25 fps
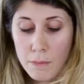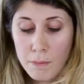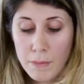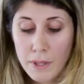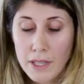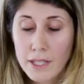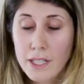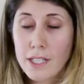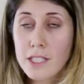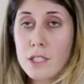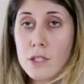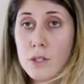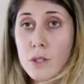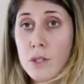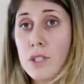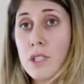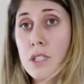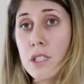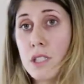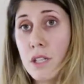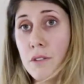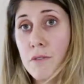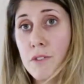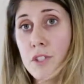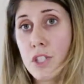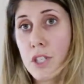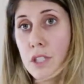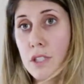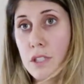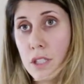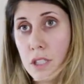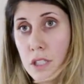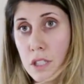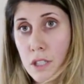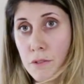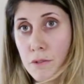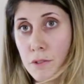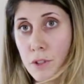But that's not sufficient
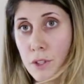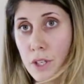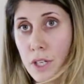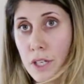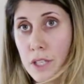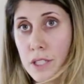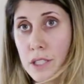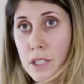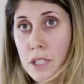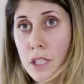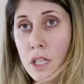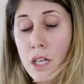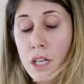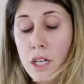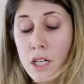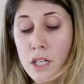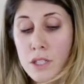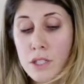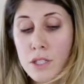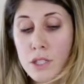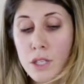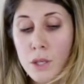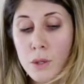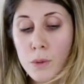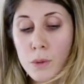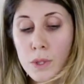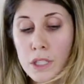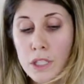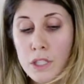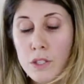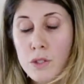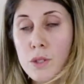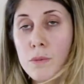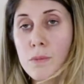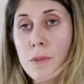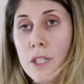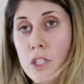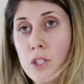enough for us. So we
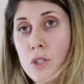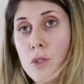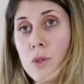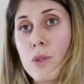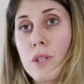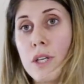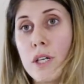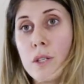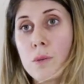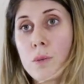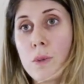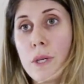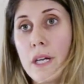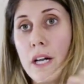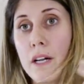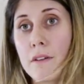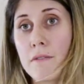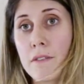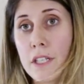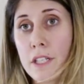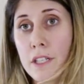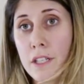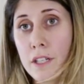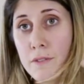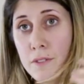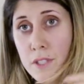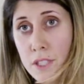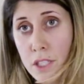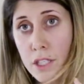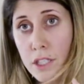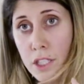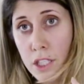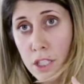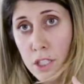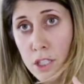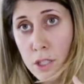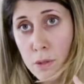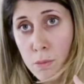need to make sure that we have enough sun
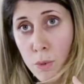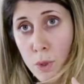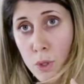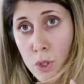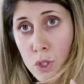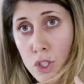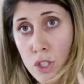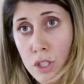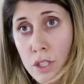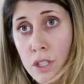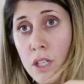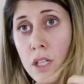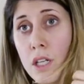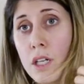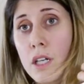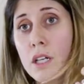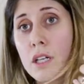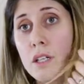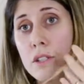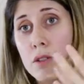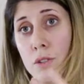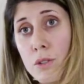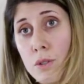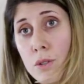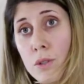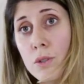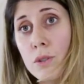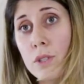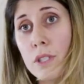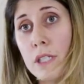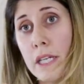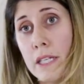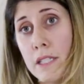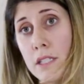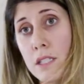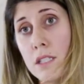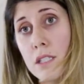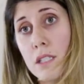exposure to
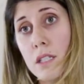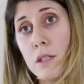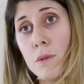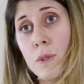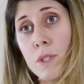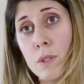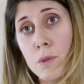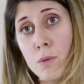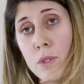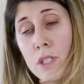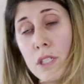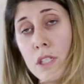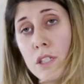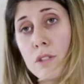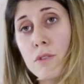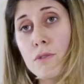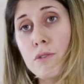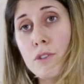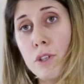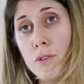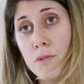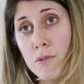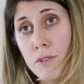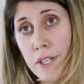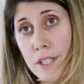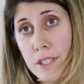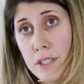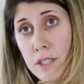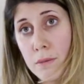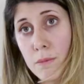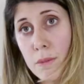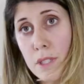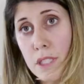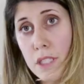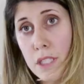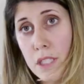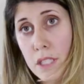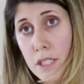get what we need from
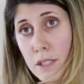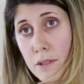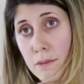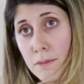vitamin D.